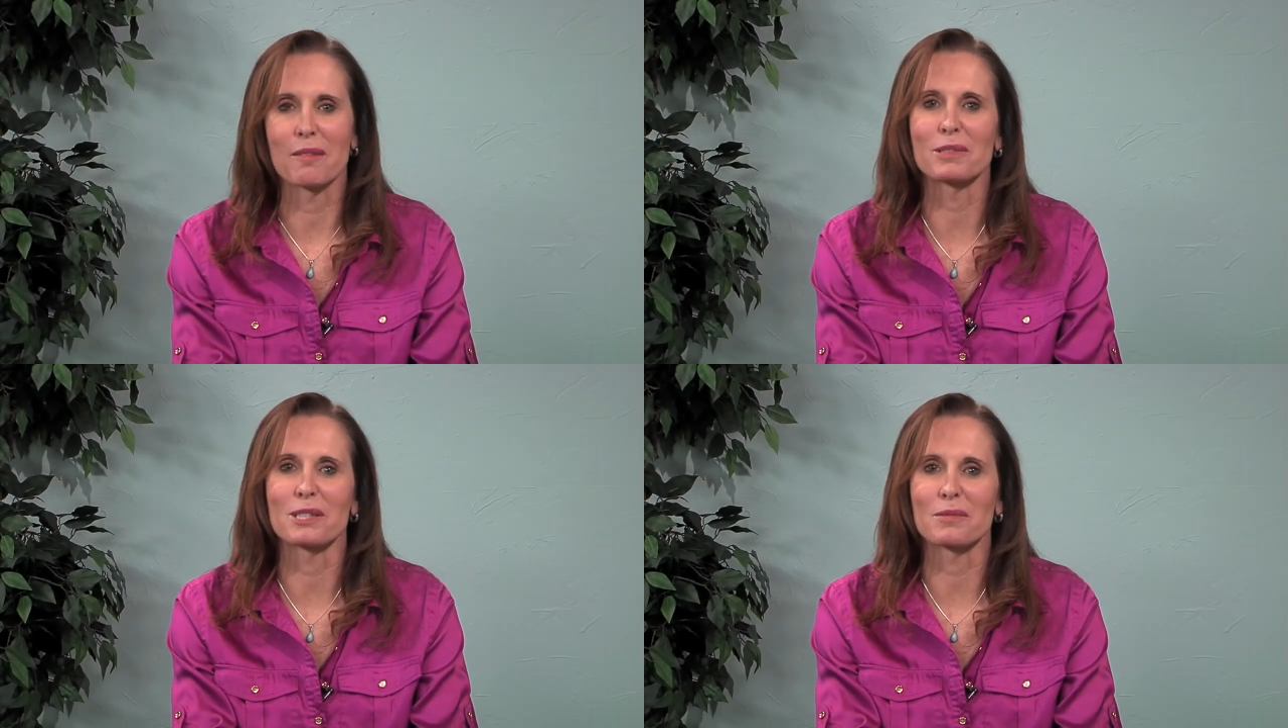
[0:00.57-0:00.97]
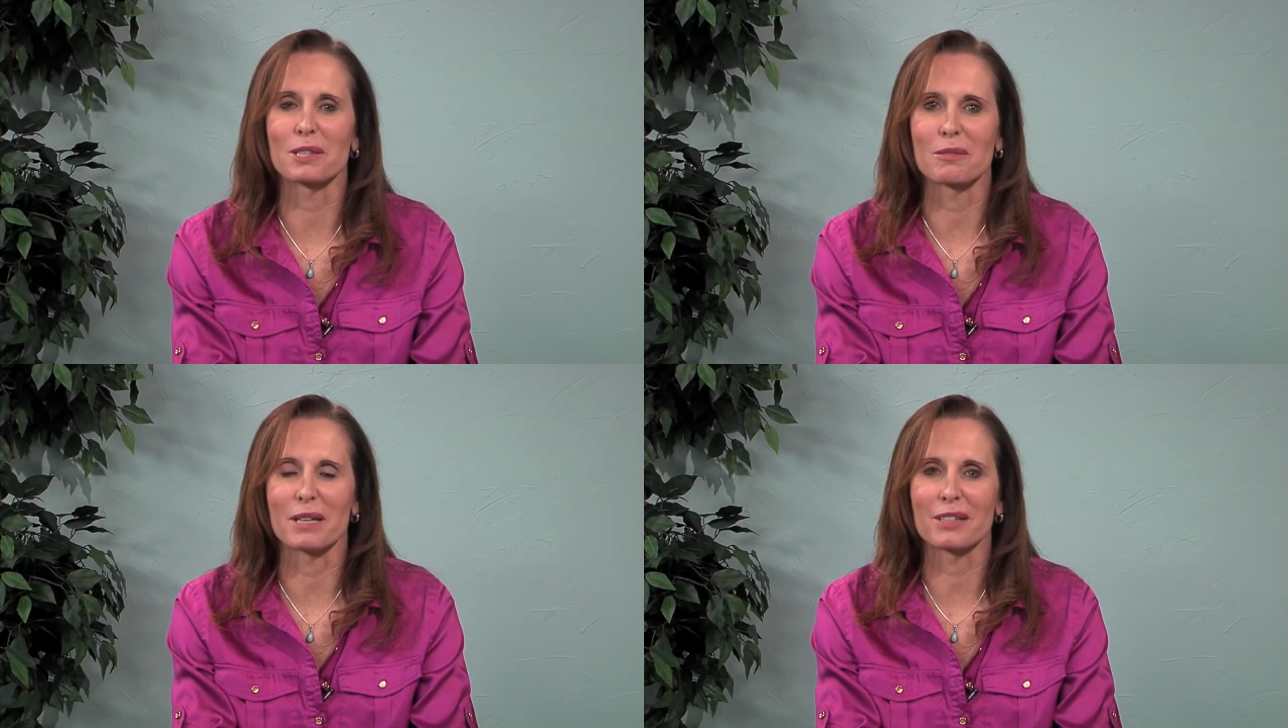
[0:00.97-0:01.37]
I'm pleased to
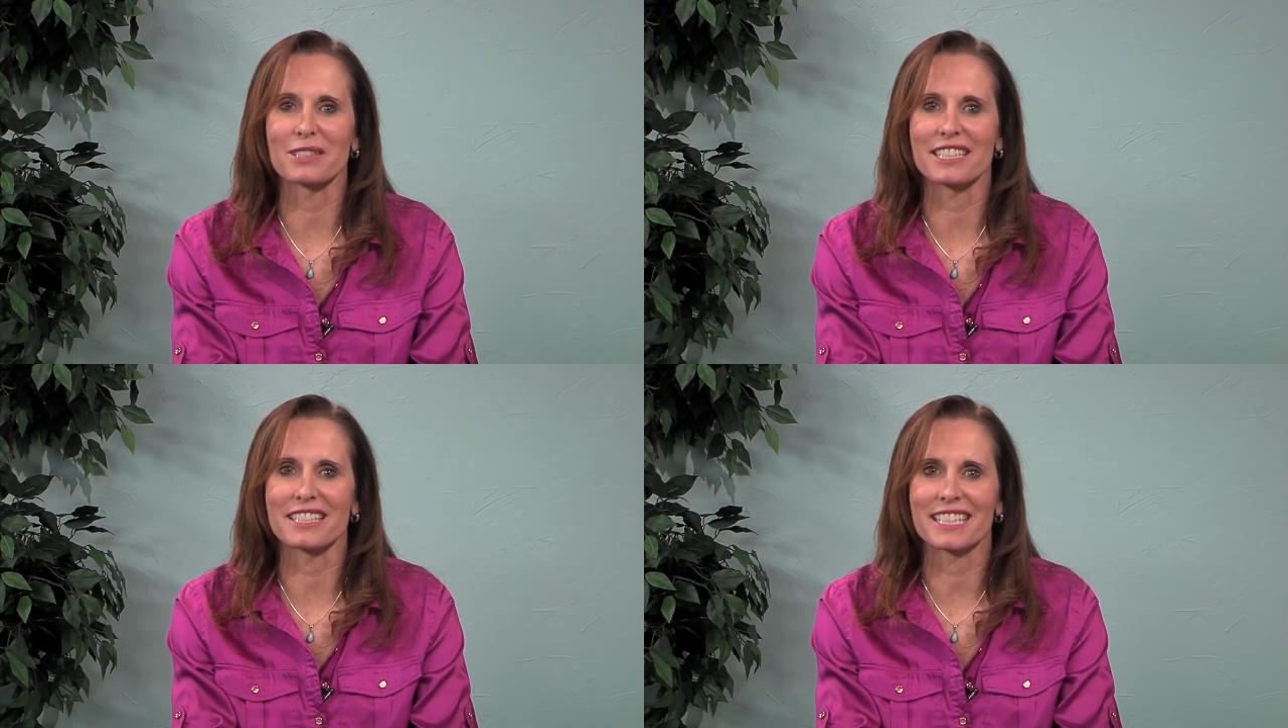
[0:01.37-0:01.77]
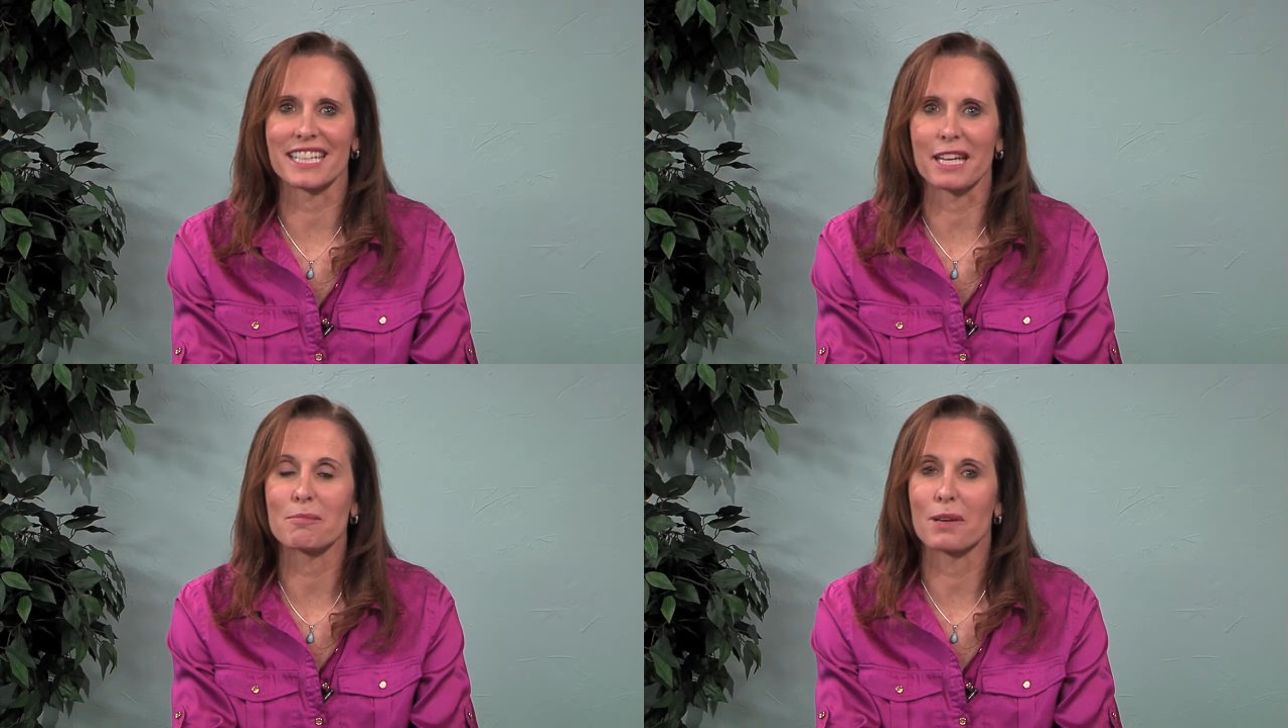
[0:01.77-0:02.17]
welcome back with us
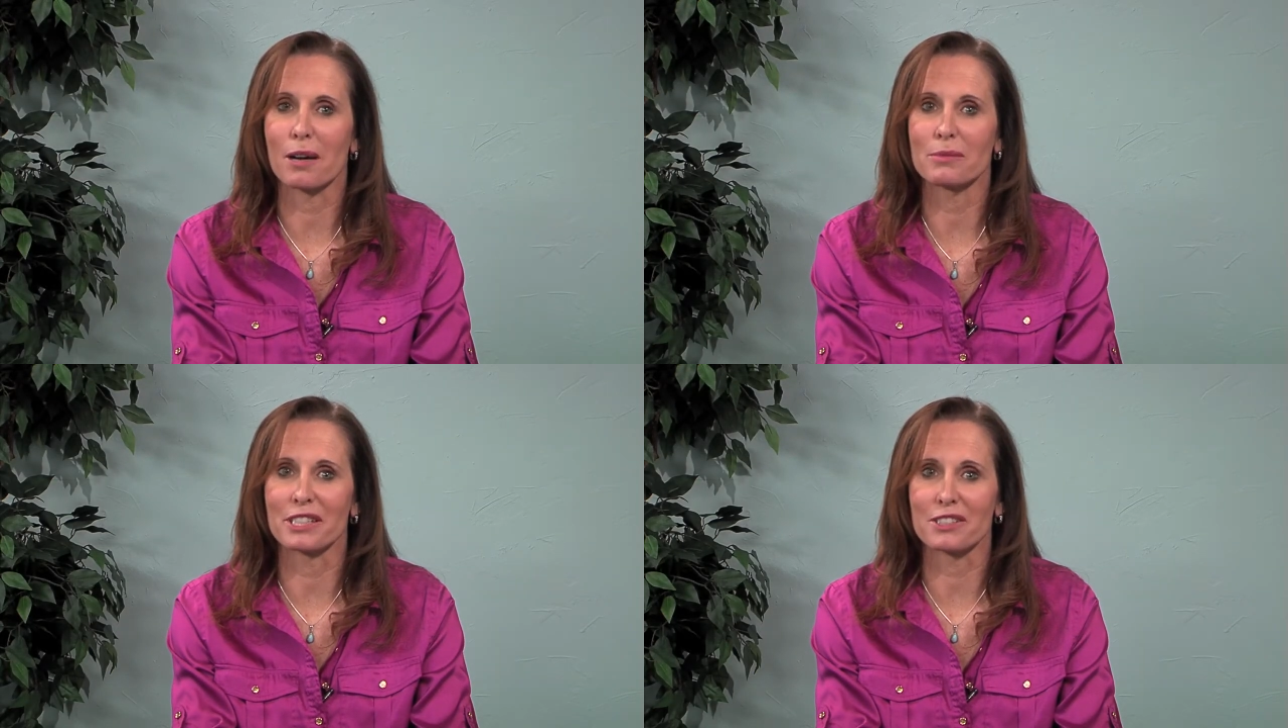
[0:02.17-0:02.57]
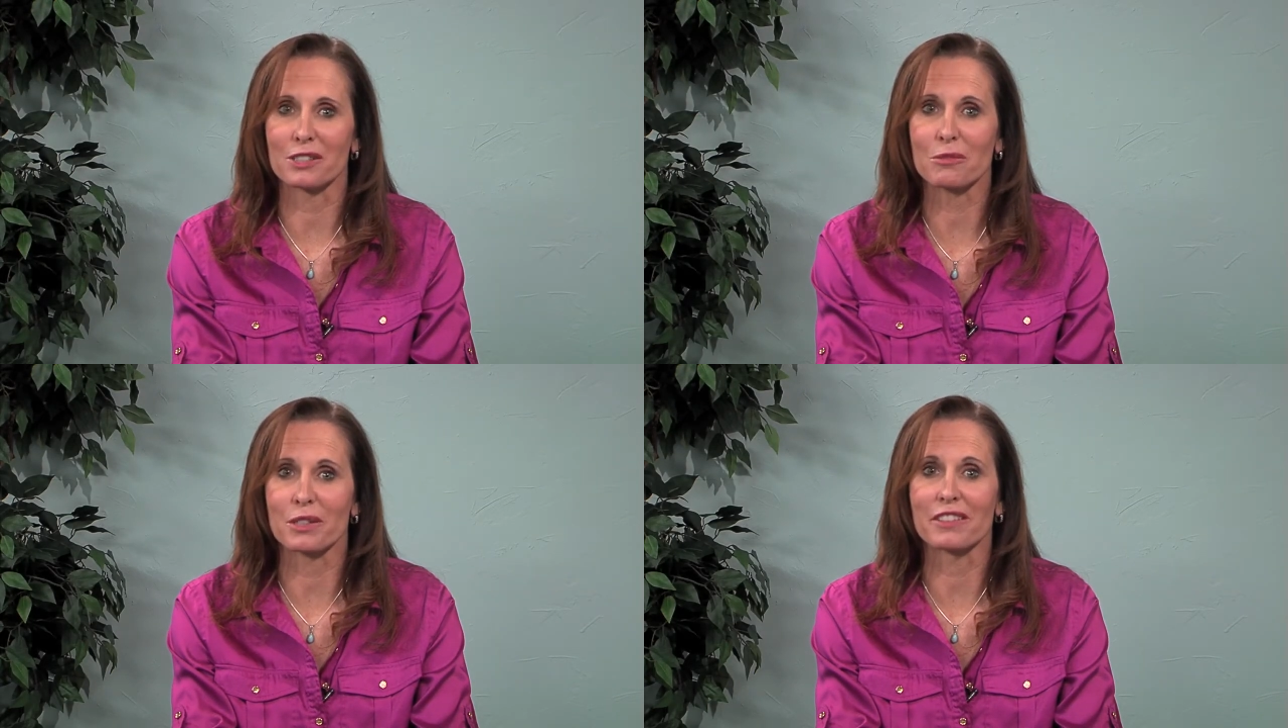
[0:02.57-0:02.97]
today Bob
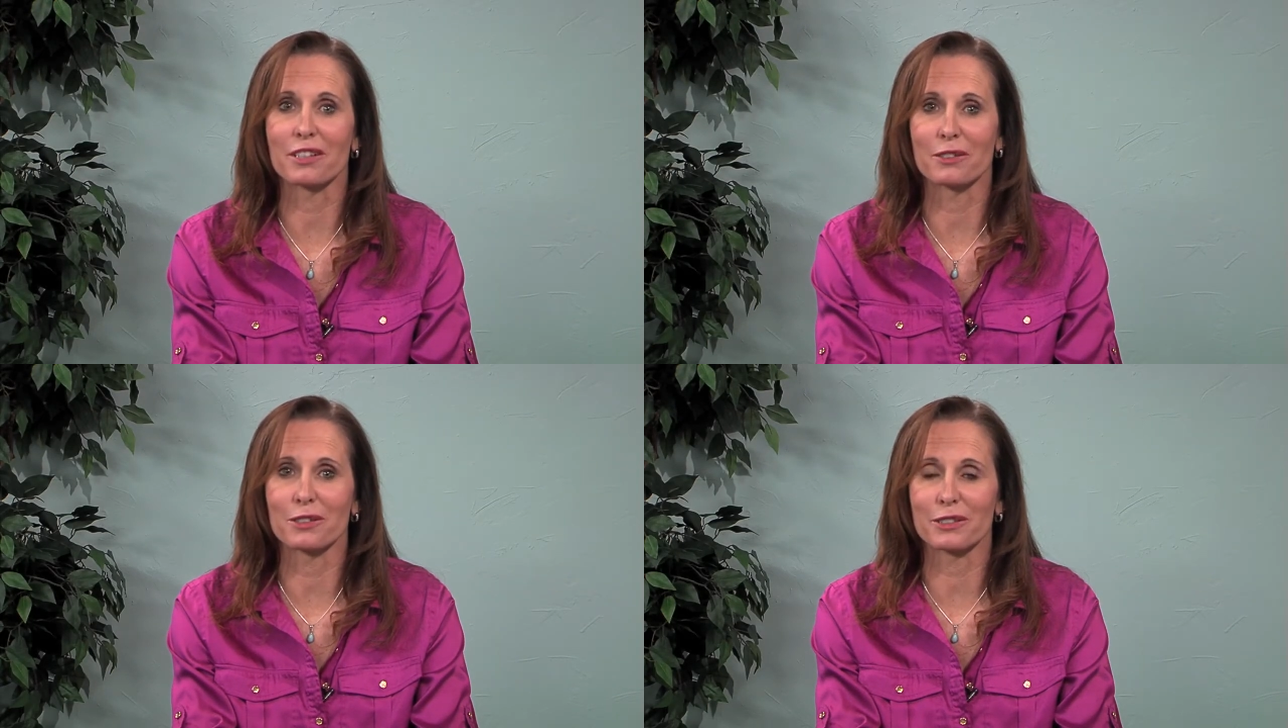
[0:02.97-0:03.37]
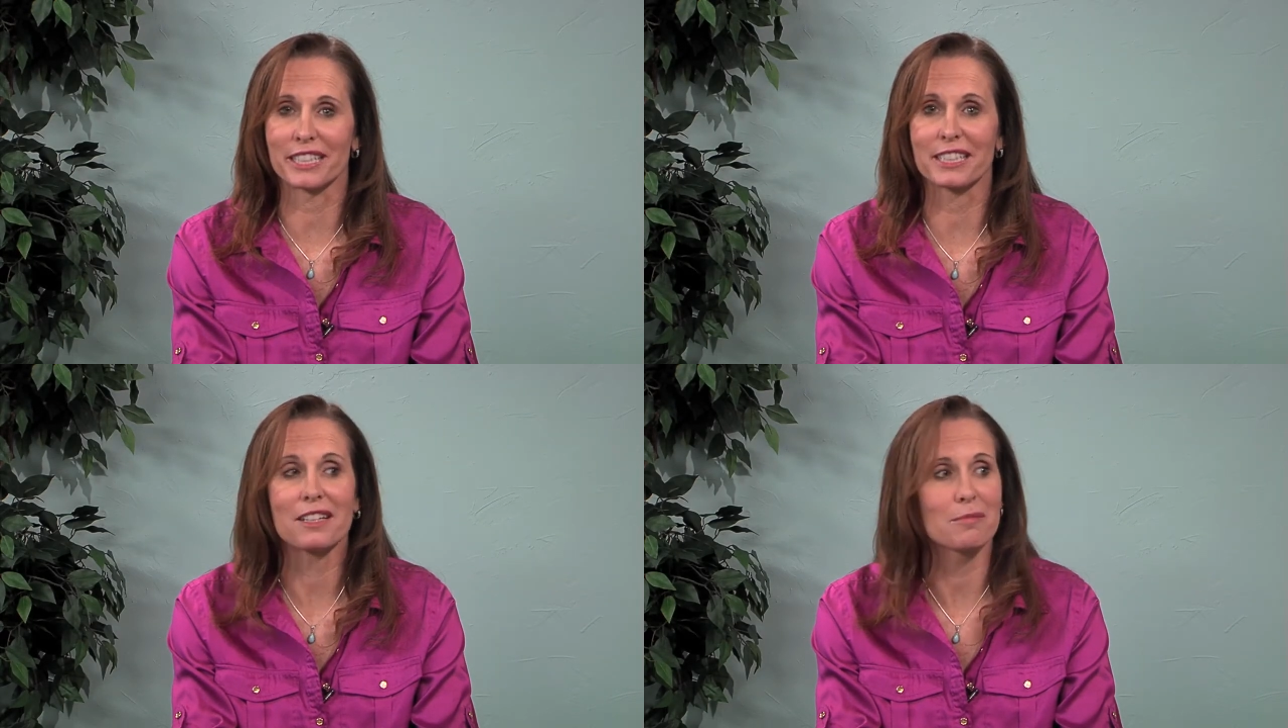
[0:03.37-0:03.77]
Reeser with Go
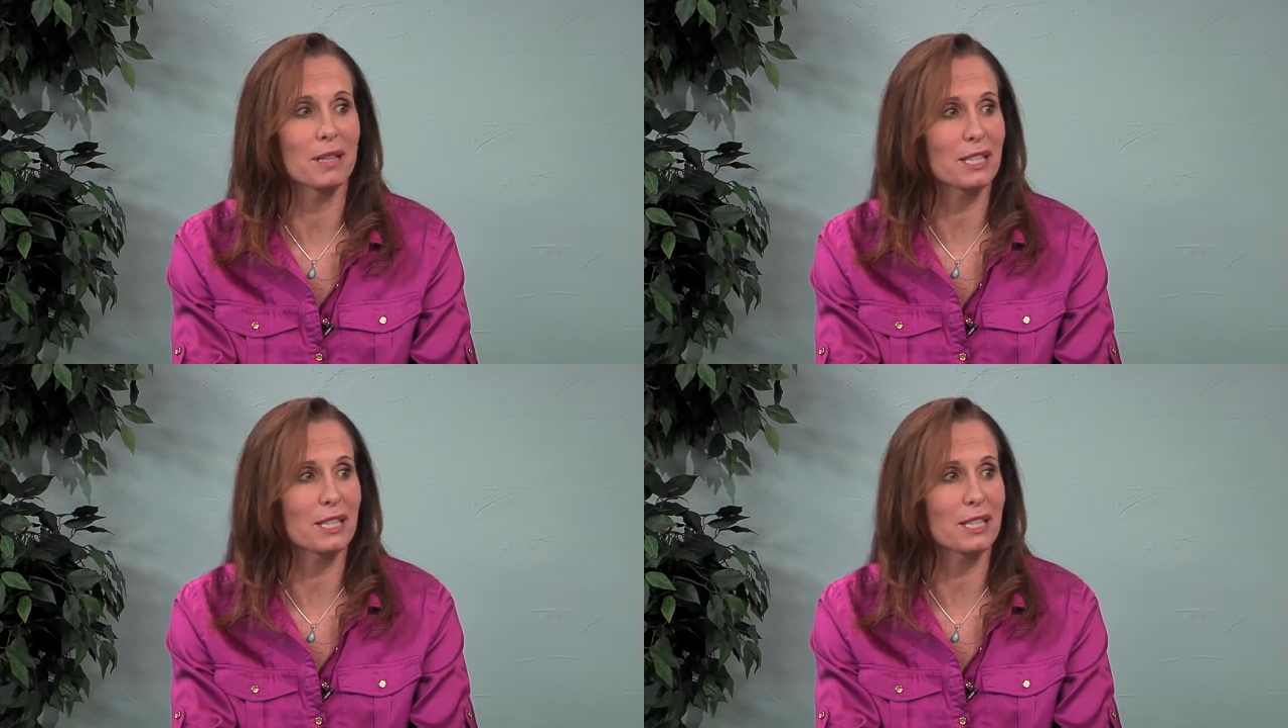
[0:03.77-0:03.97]
Green